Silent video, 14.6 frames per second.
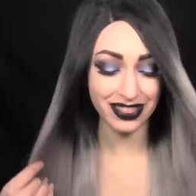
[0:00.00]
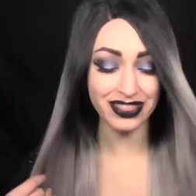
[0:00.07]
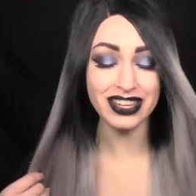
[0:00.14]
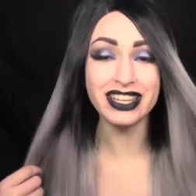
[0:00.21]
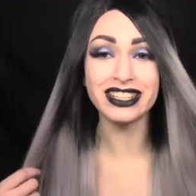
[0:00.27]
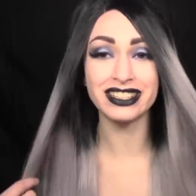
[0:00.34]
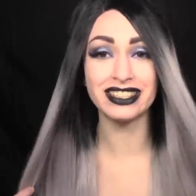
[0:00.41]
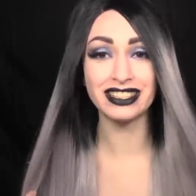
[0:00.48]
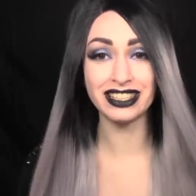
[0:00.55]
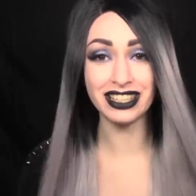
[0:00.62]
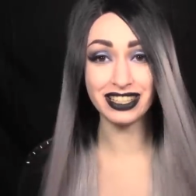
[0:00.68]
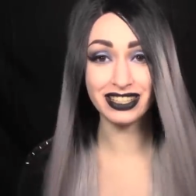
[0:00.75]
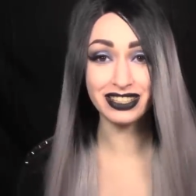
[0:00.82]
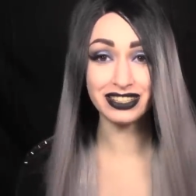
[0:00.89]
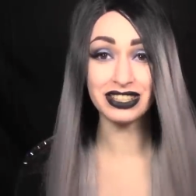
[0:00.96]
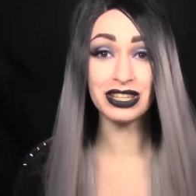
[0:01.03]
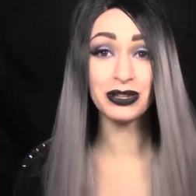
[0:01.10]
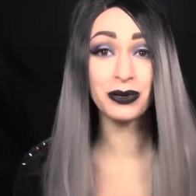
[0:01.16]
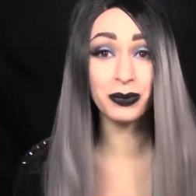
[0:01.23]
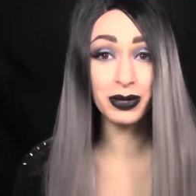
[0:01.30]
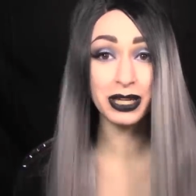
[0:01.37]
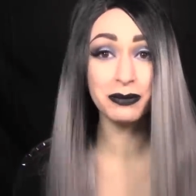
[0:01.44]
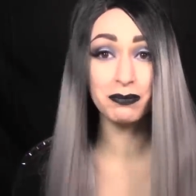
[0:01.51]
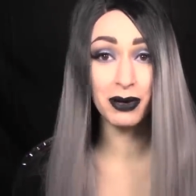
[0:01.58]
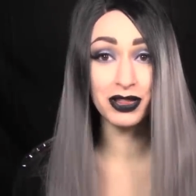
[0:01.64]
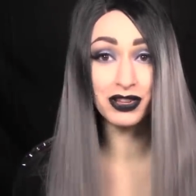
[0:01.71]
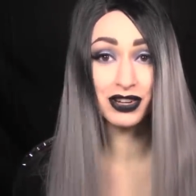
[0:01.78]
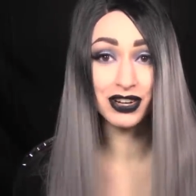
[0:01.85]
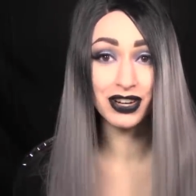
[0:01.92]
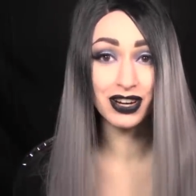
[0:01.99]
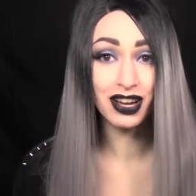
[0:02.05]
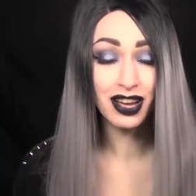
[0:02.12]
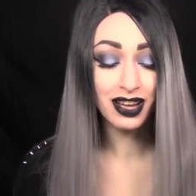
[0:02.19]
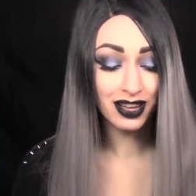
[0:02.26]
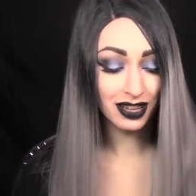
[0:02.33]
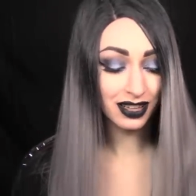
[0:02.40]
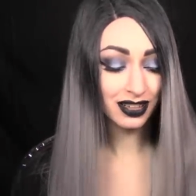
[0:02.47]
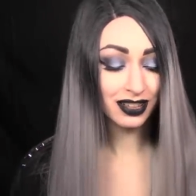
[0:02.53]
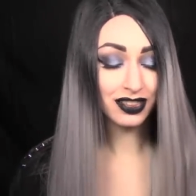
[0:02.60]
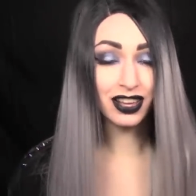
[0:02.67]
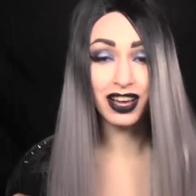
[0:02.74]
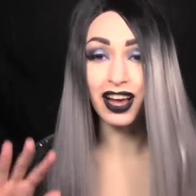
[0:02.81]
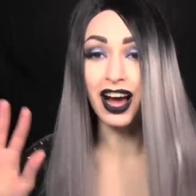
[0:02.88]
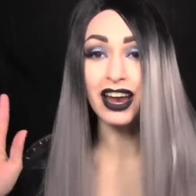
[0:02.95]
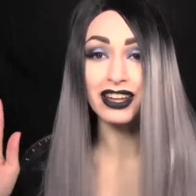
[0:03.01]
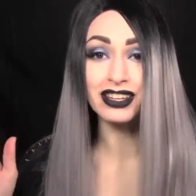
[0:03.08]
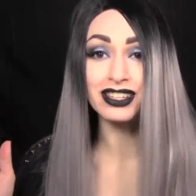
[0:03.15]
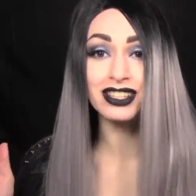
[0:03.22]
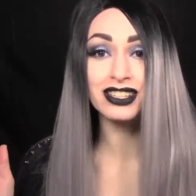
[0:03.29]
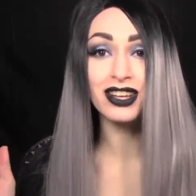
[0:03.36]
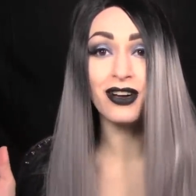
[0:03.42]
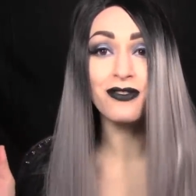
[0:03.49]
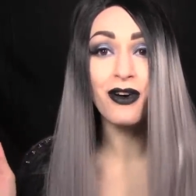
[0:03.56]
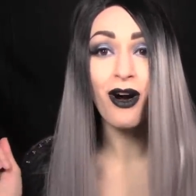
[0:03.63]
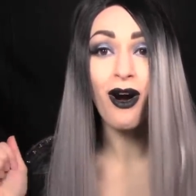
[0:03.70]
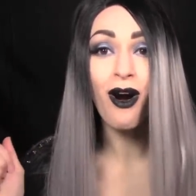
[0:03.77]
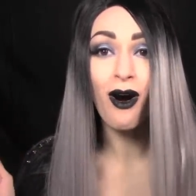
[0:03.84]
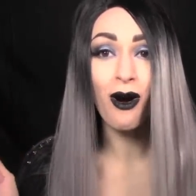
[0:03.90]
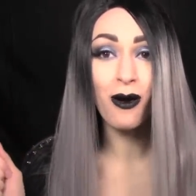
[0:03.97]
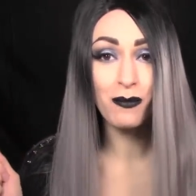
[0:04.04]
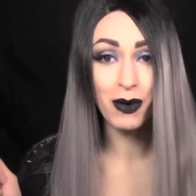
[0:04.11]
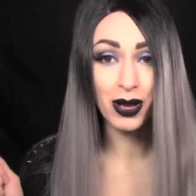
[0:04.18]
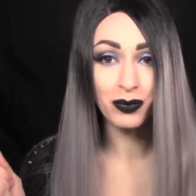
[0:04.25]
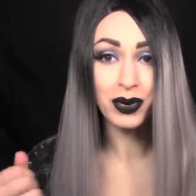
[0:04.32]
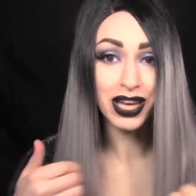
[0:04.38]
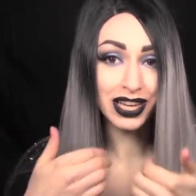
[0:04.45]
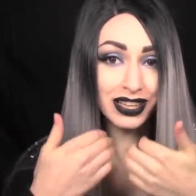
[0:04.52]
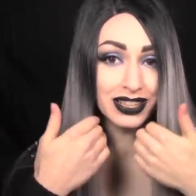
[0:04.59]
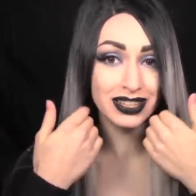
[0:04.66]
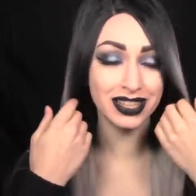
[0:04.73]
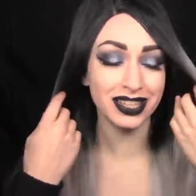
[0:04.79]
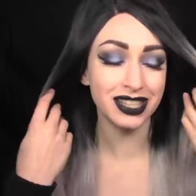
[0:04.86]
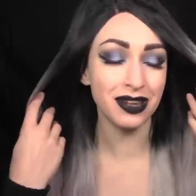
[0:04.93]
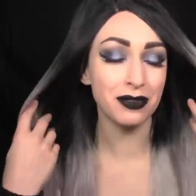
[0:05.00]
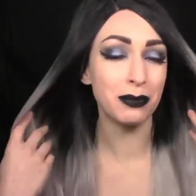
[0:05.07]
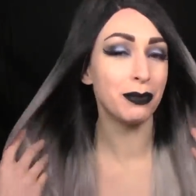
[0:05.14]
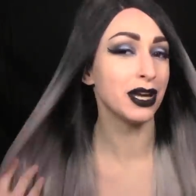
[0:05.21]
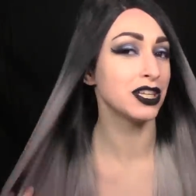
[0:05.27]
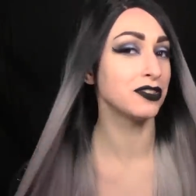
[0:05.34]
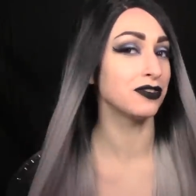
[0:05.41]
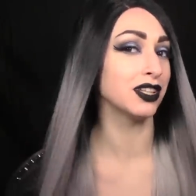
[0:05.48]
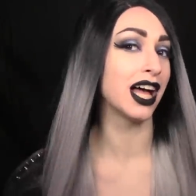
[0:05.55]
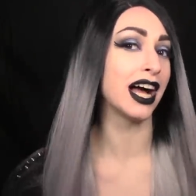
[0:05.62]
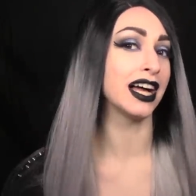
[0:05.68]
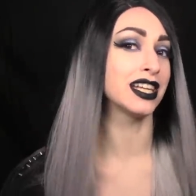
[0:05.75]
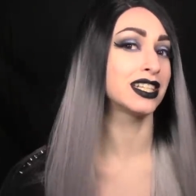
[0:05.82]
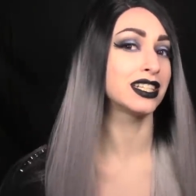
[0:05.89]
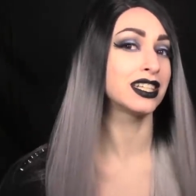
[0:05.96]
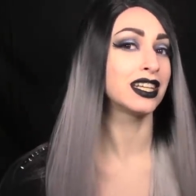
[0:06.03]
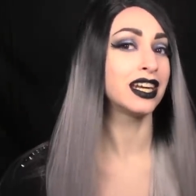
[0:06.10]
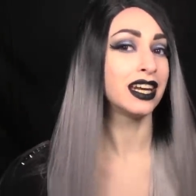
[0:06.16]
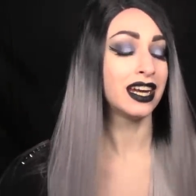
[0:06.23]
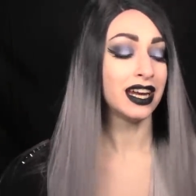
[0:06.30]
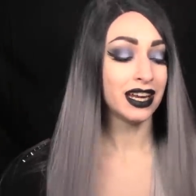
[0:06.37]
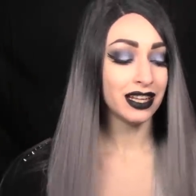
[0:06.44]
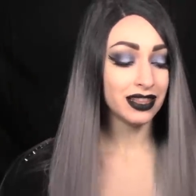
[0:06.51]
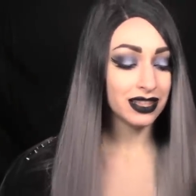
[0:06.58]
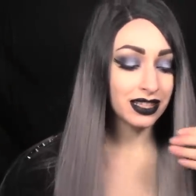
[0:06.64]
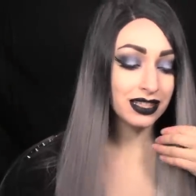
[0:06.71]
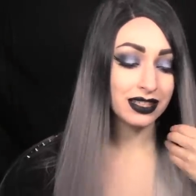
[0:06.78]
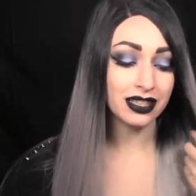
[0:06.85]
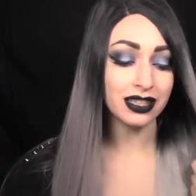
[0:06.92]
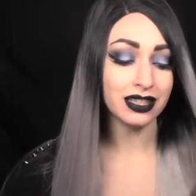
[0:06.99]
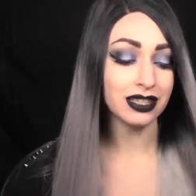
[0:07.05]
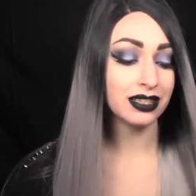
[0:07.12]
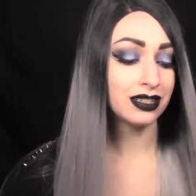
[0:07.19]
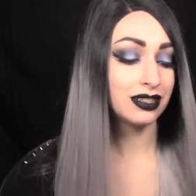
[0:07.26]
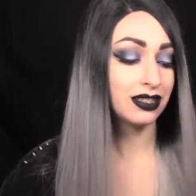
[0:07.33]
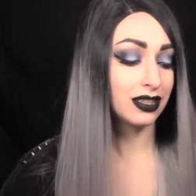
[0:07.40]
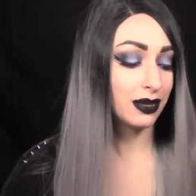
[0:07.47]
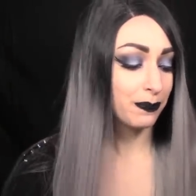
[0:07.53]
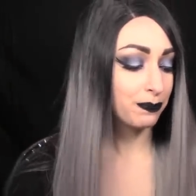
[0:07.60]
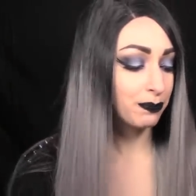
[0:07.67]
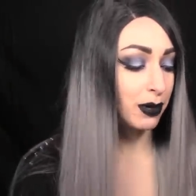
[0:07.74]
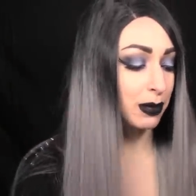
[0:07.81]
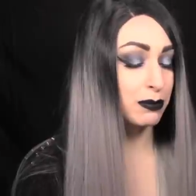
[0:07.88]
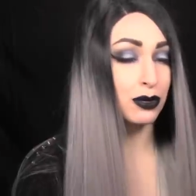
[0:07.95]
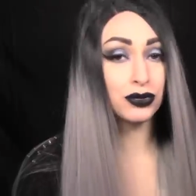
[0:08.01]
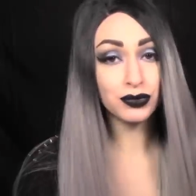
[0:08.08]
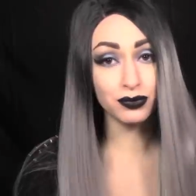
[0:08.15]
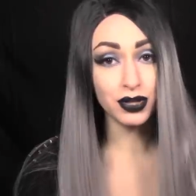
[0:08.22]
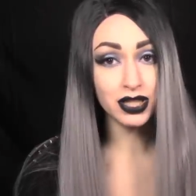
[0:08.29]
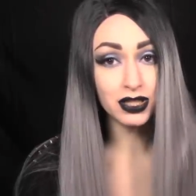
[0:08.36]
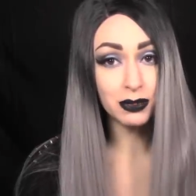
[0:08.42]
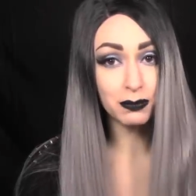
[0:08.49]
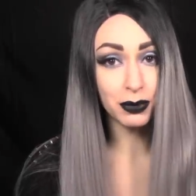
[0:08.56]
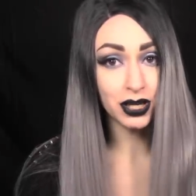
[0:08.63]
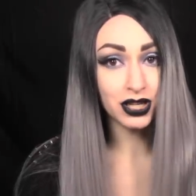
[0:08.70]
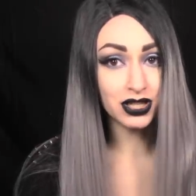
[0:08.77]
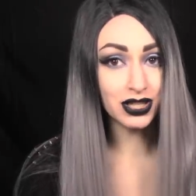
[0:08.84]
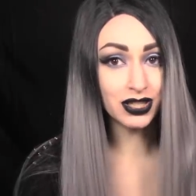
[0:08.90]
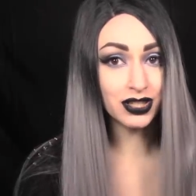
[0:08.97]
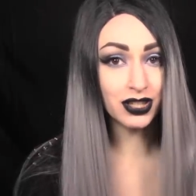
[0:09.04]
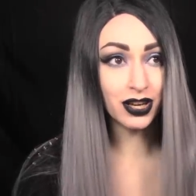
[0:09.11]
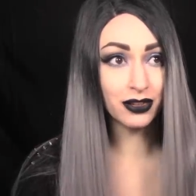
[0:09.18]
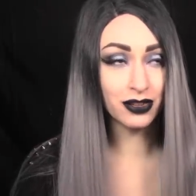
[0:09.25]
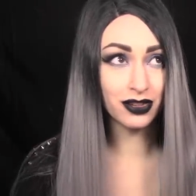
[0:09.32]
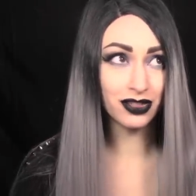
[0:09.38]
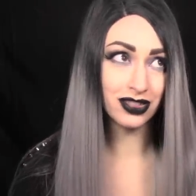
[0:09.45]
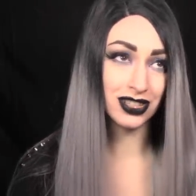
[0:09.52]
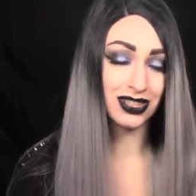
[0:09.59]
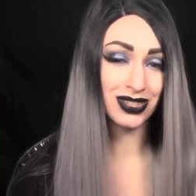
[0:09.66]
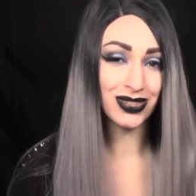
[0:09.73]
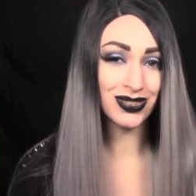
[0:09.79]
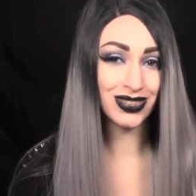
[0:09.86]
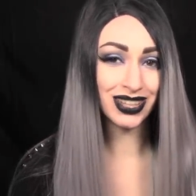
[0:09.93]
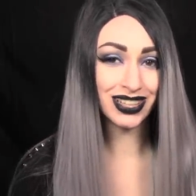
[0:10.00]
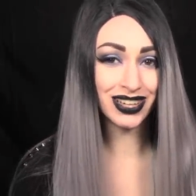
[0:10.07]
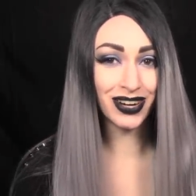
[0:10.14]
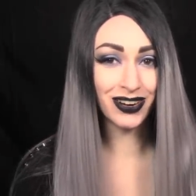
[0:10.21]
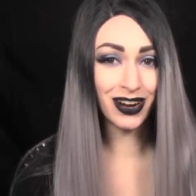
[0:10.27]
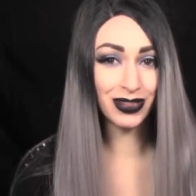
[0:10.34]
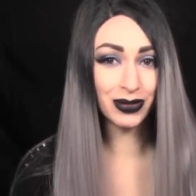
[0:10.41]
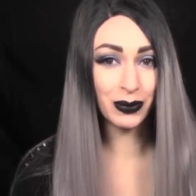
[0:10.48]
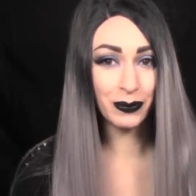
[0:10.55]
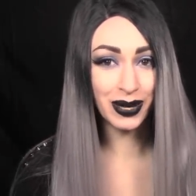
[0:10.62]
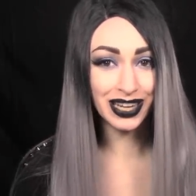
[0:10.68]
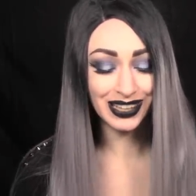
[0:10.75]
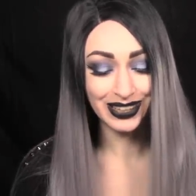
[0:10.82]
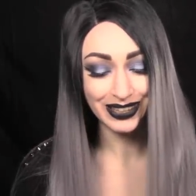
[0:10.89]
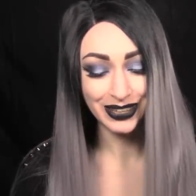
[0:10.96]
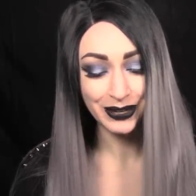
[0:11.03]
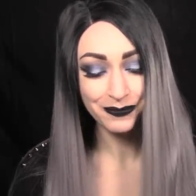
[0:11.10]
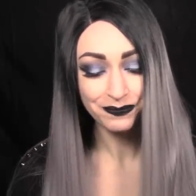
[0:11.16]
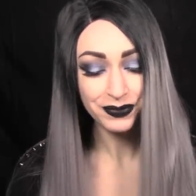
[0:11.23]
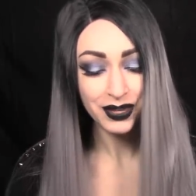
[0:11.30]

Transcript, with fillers: This is the Queen Mother, the goddess of all my wigs. Save the best for last. This is my most recent purchase, other than the two that are on their way here,